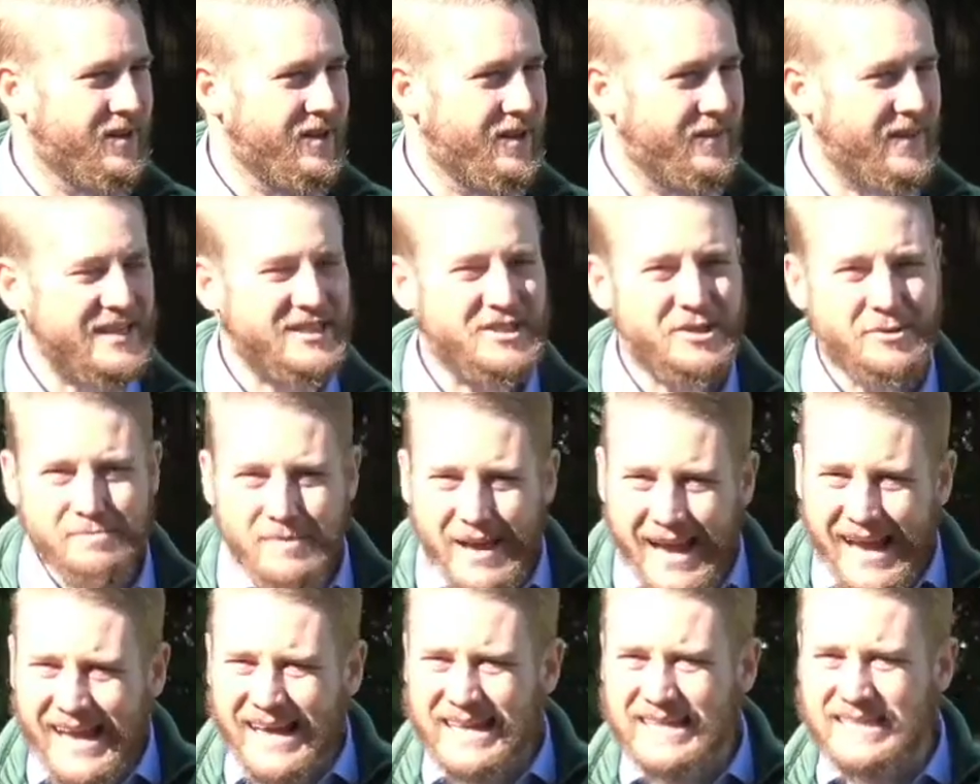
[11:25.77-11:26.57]
that
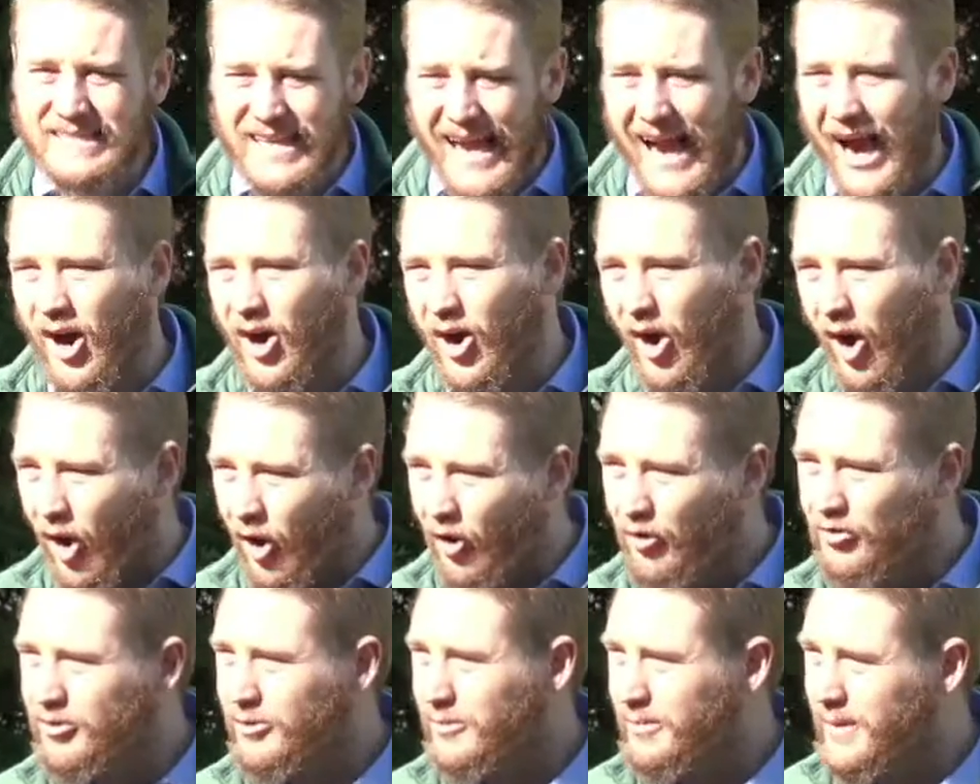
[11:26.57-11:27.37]
demands our
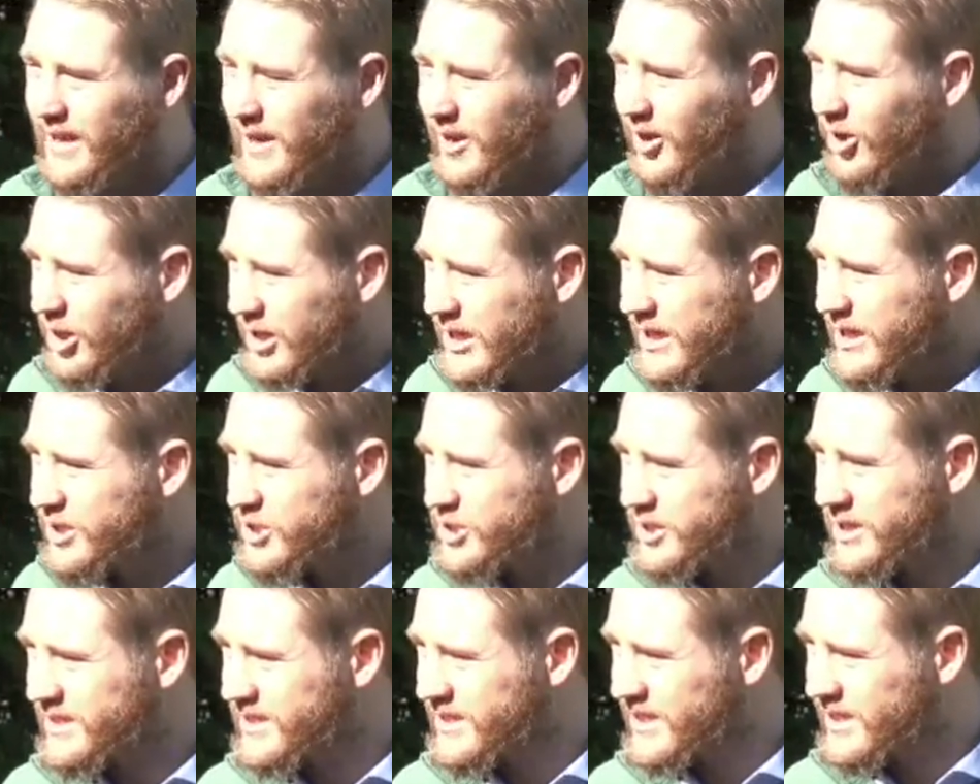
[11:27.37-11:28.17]
ultimate
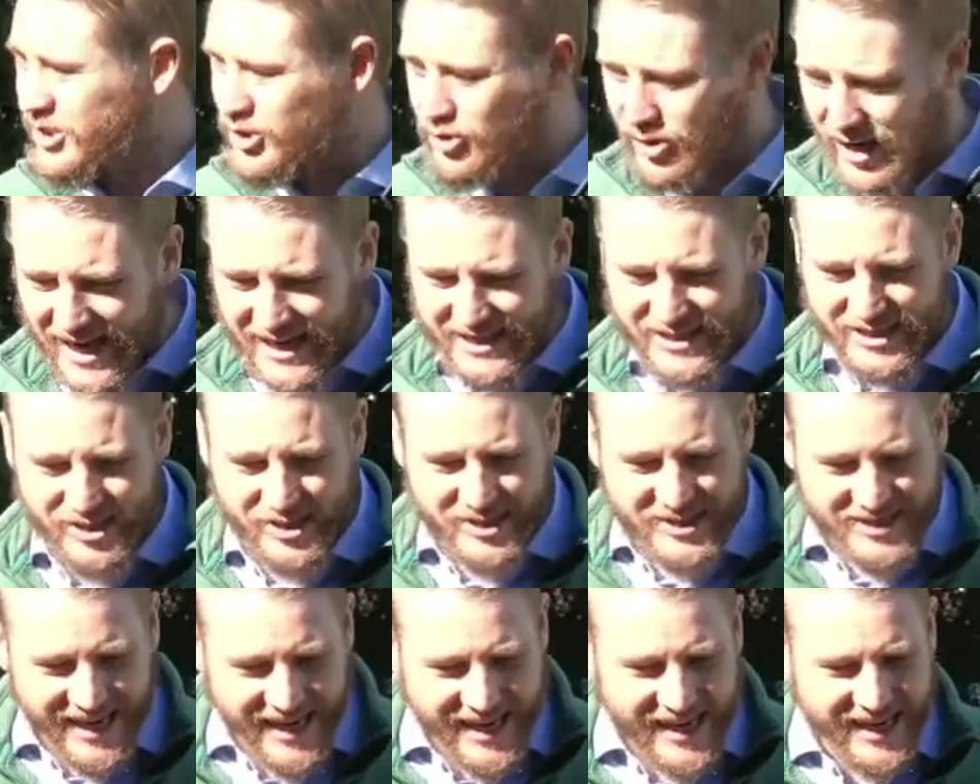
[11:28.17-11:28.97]
allegiance and tries to
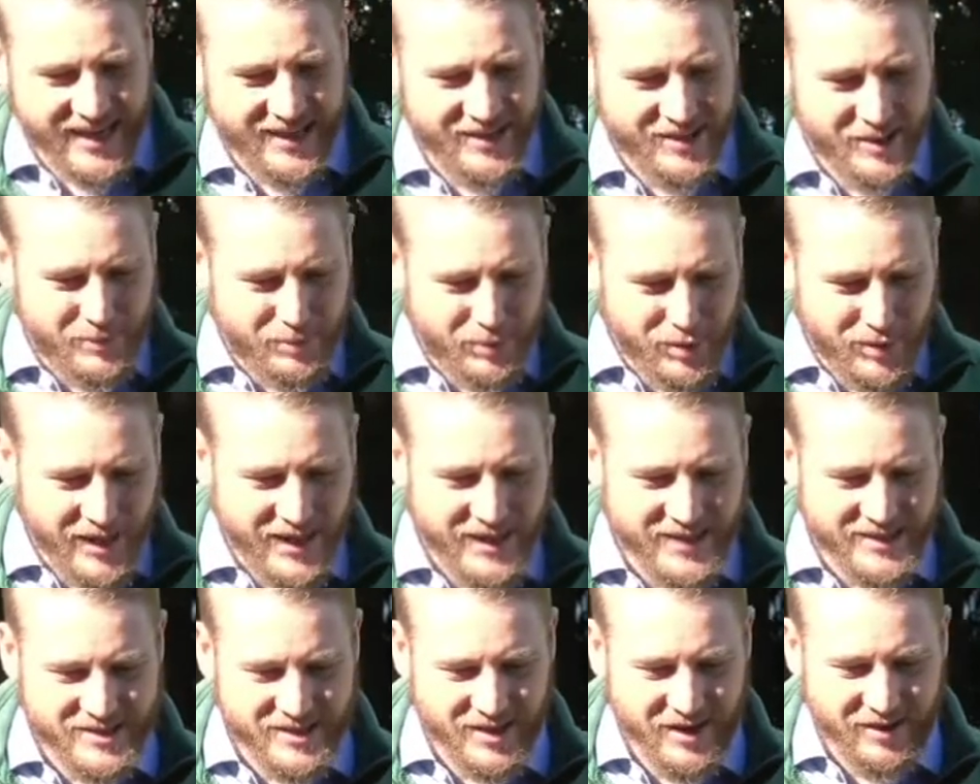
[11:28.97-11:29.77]
take the
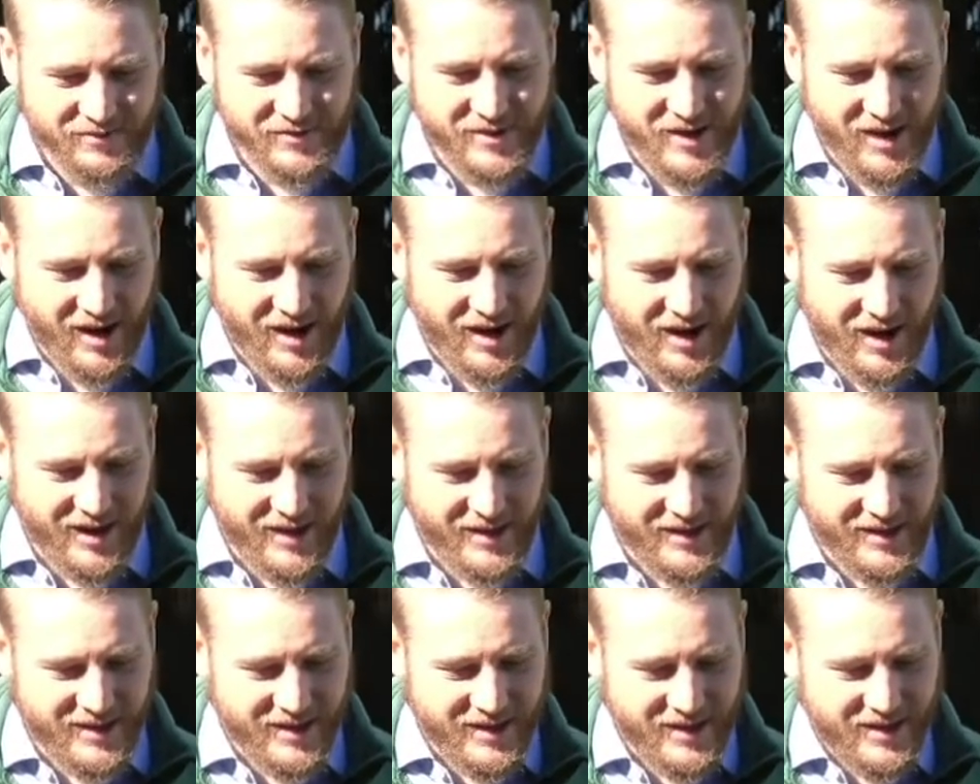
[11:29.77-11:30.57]
place of
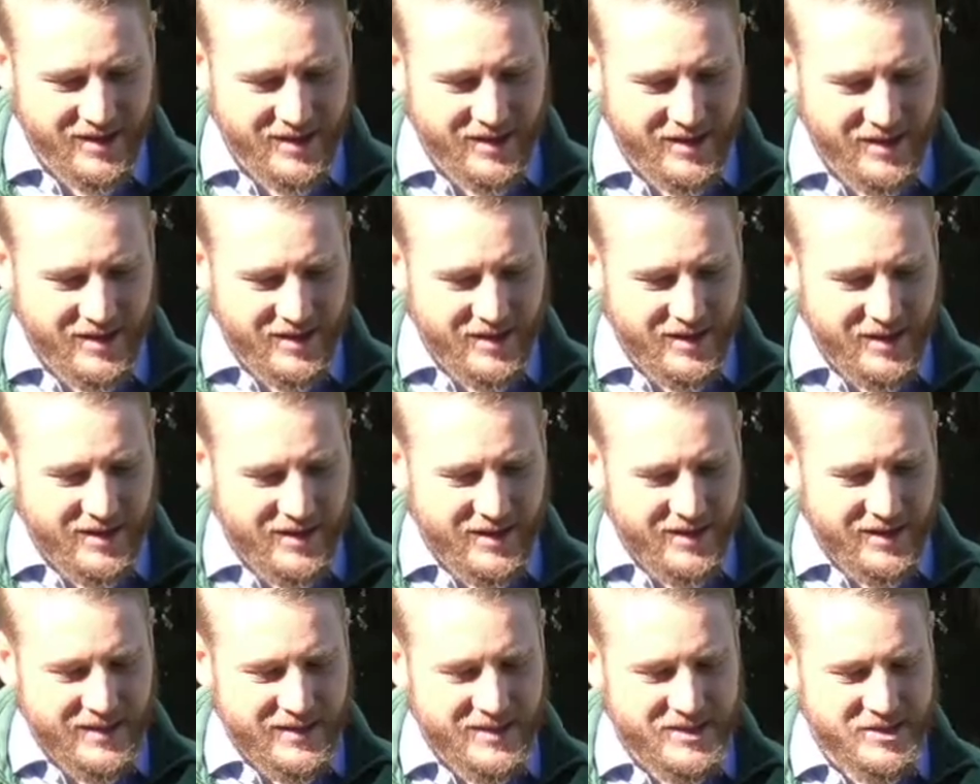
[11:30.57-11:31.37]
God,
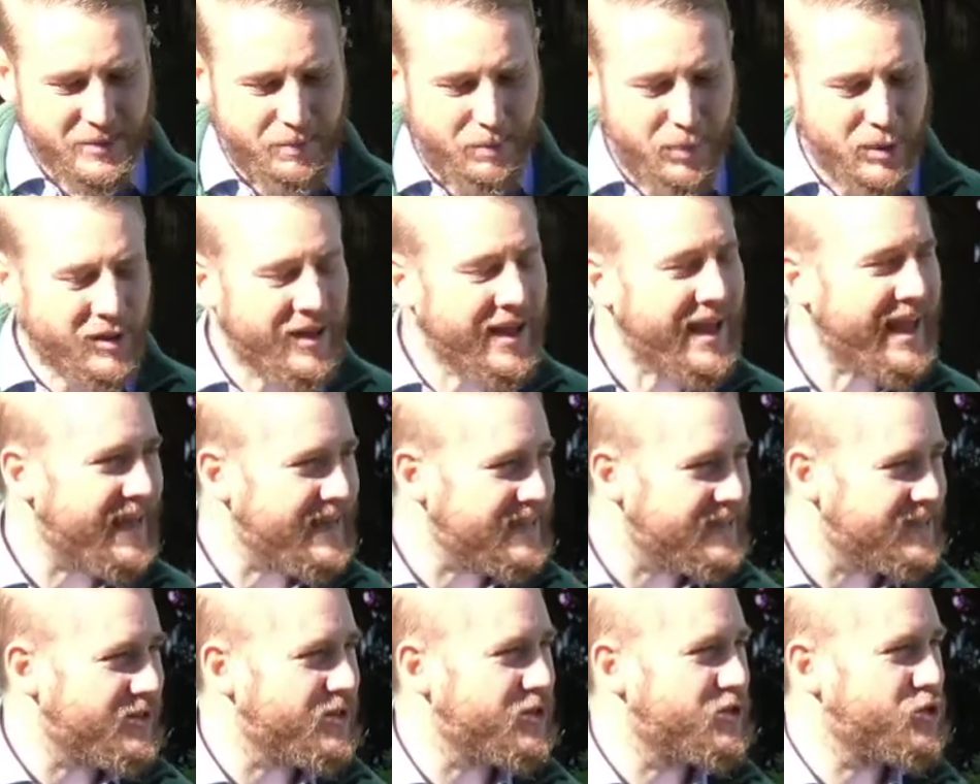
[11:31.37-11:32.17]

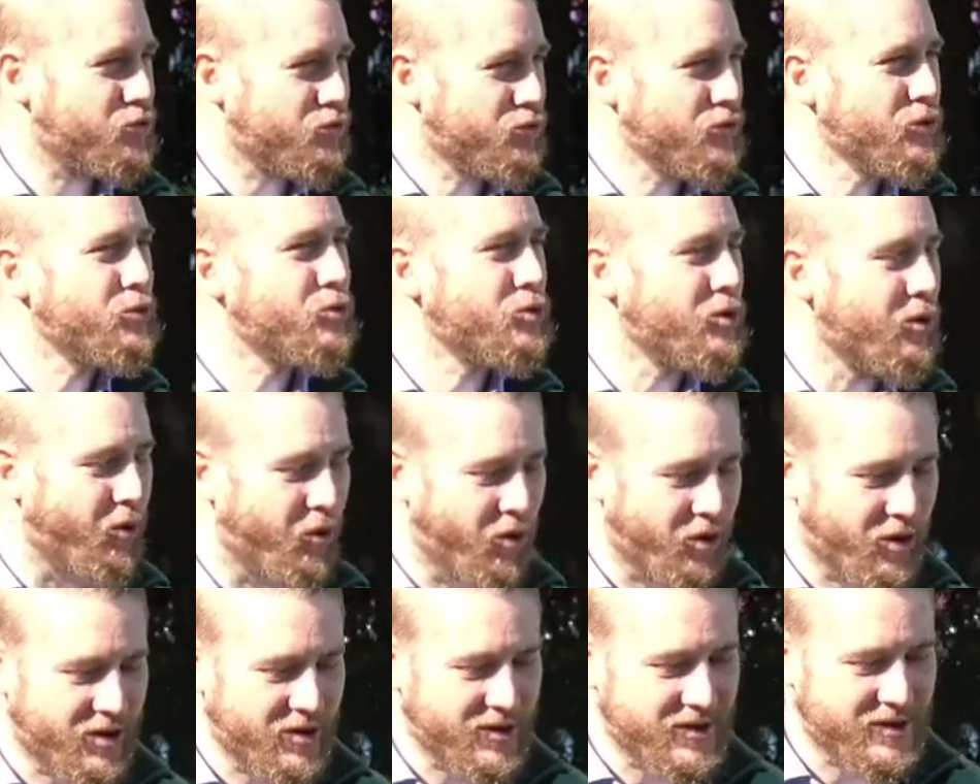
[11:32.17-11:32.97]
supplant the true
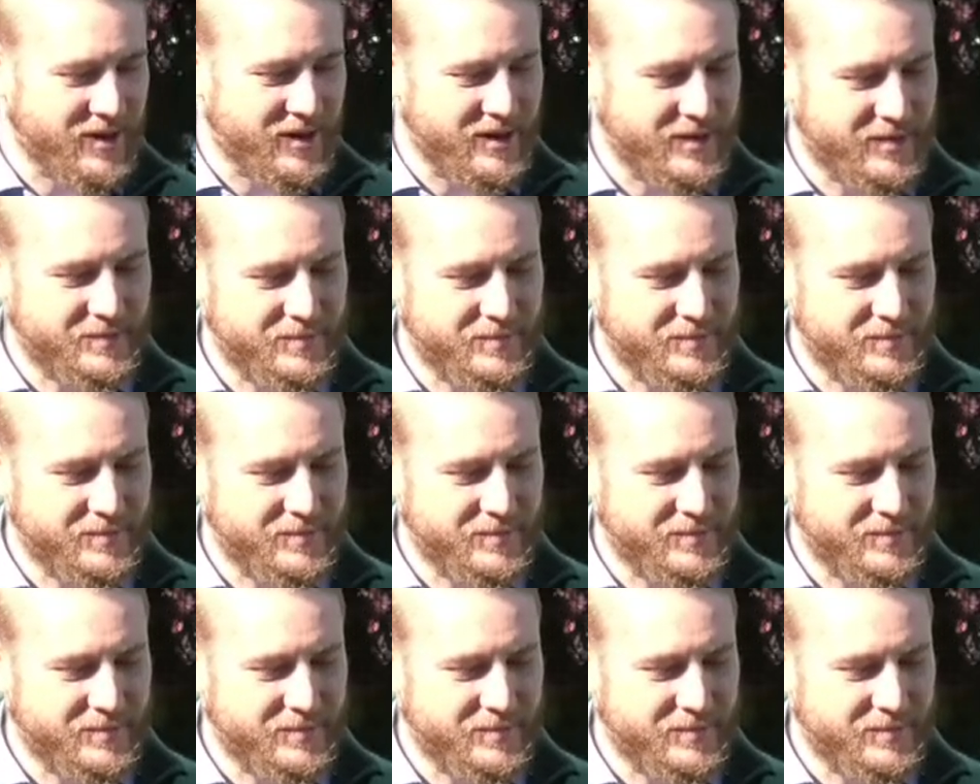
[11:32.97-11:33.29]
Lord,